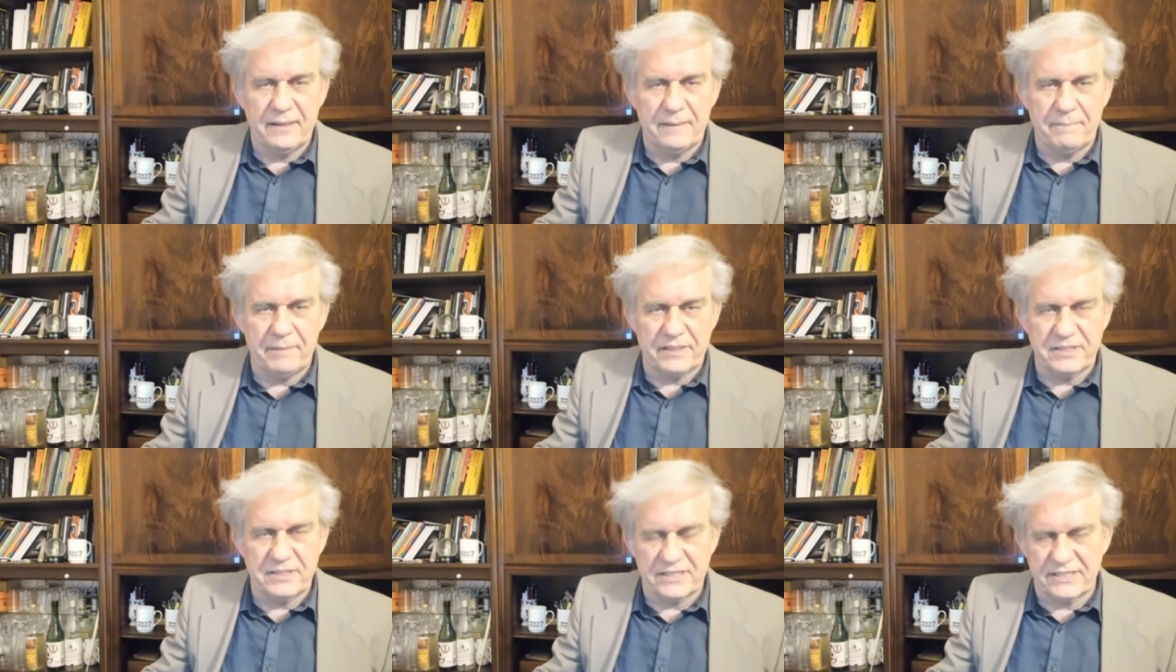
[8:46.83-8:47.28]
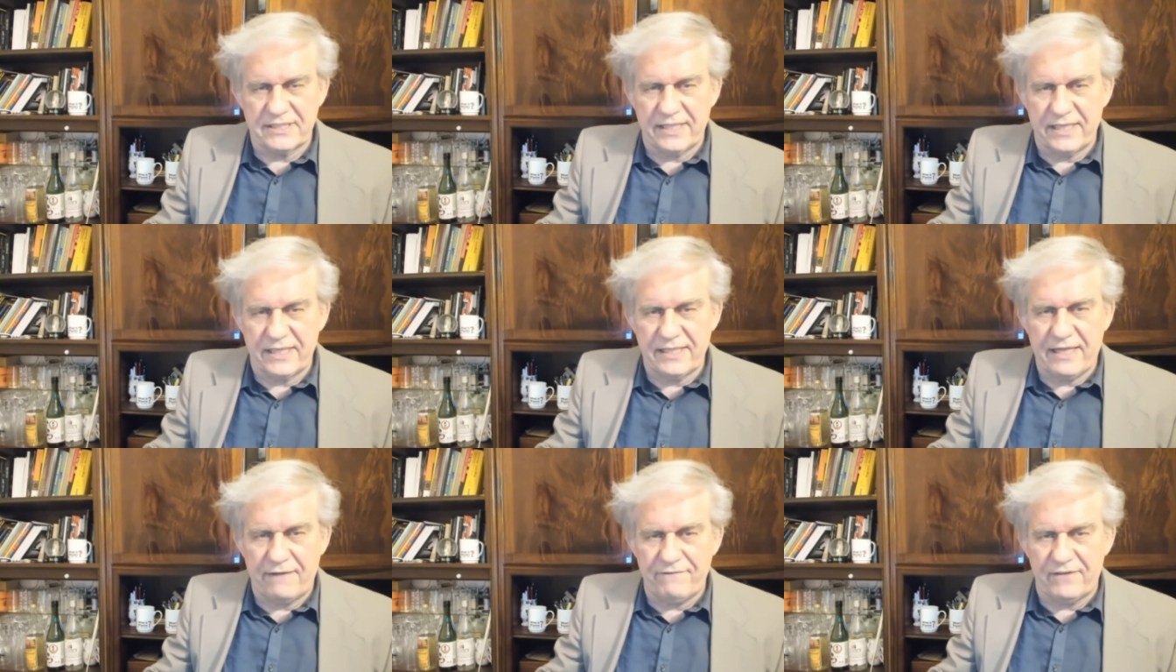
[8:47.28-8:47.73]
But to
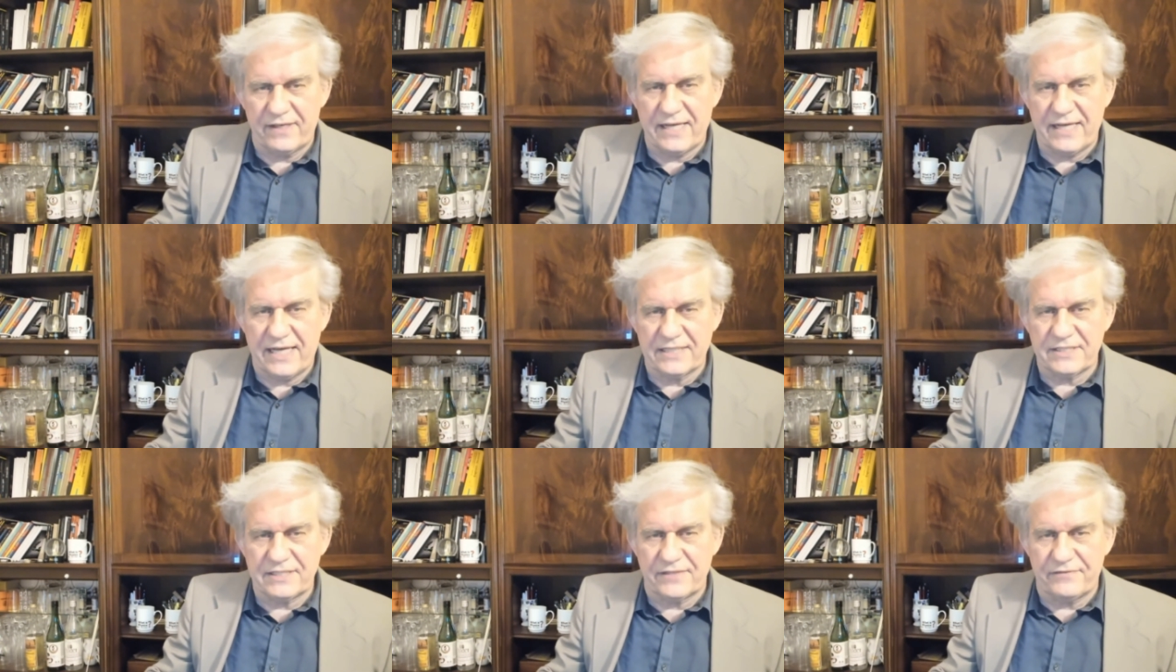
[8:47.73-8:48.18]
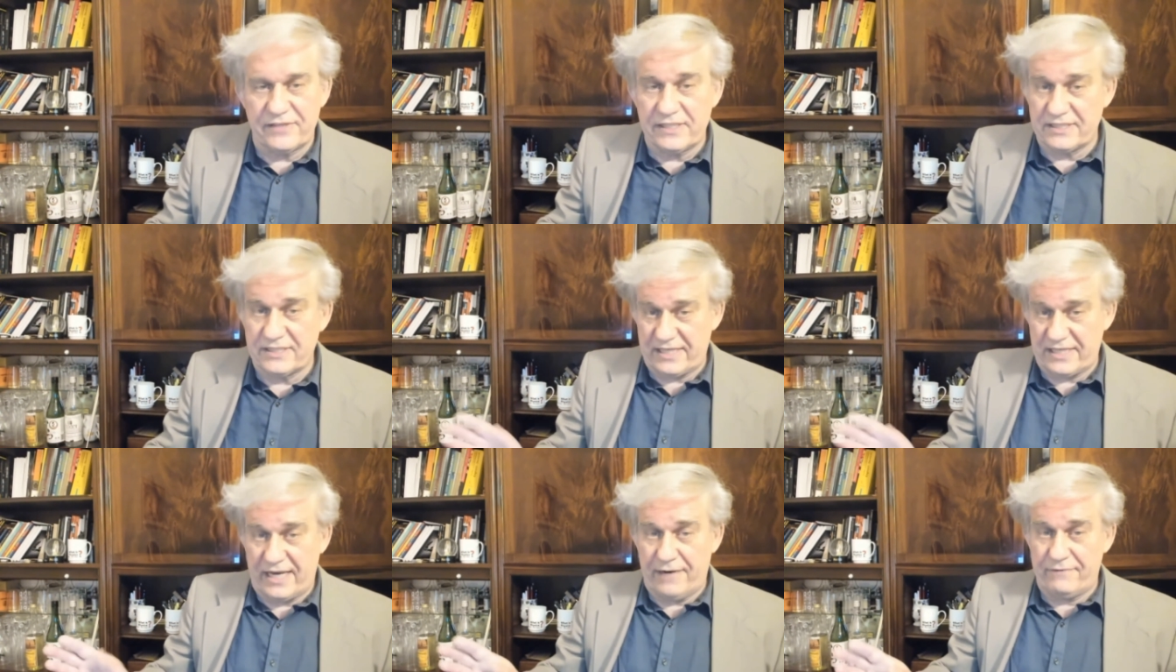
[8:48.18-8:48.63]
say that philosophy
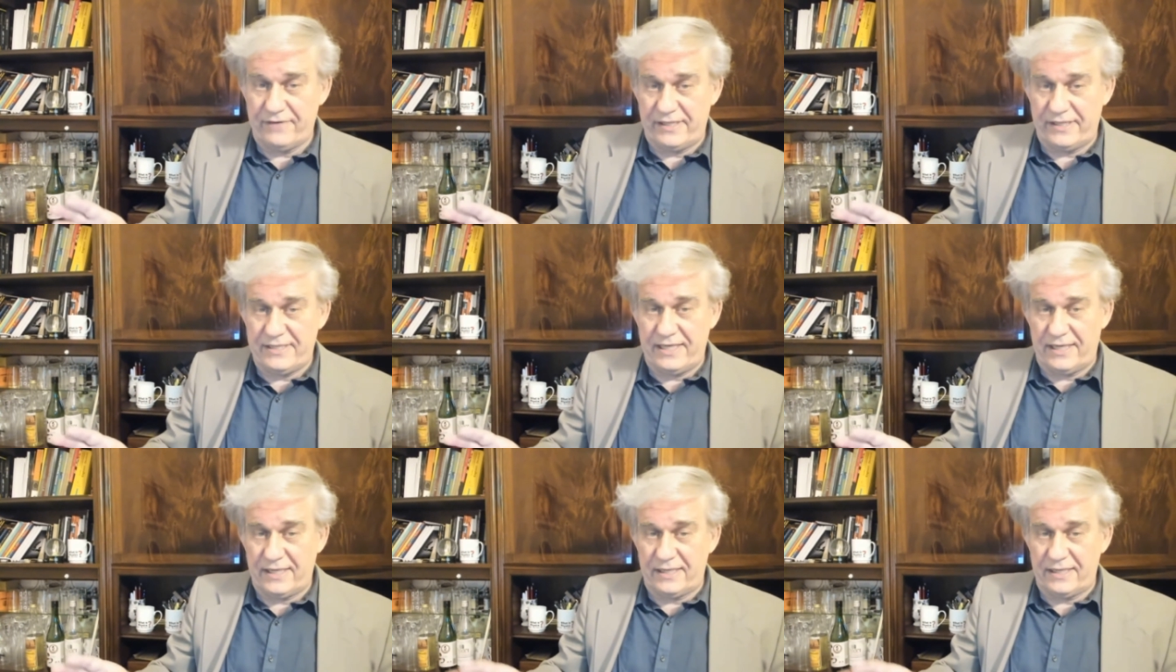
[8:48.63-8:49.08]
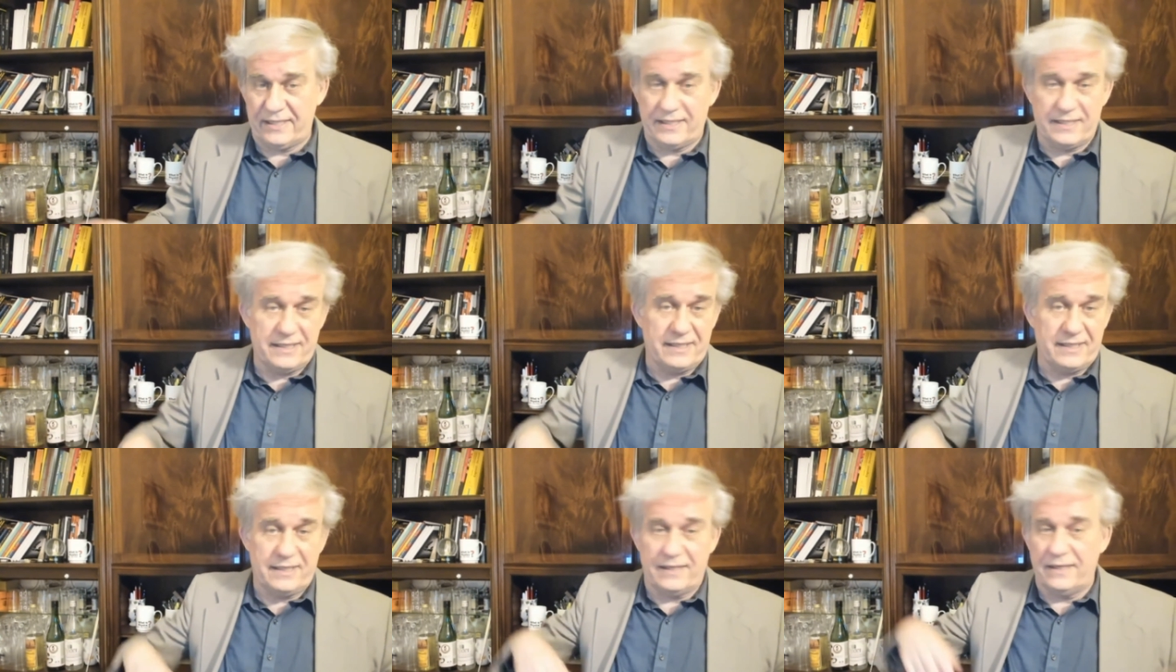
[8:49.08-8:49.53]
is everything,
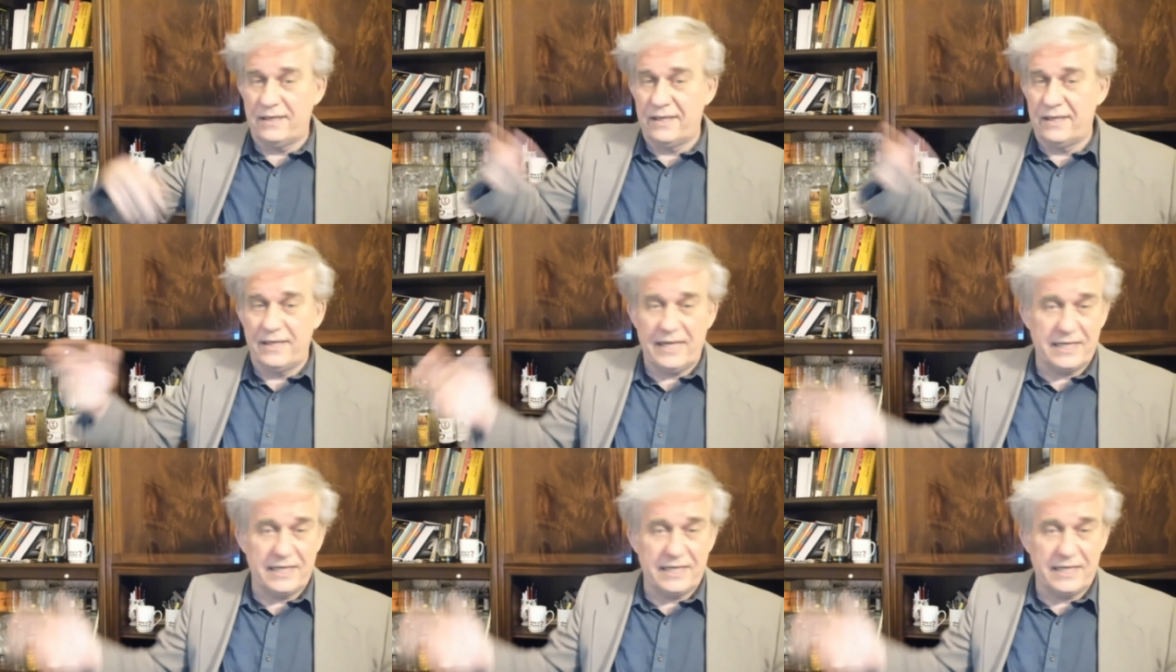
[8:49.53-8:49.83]
uh,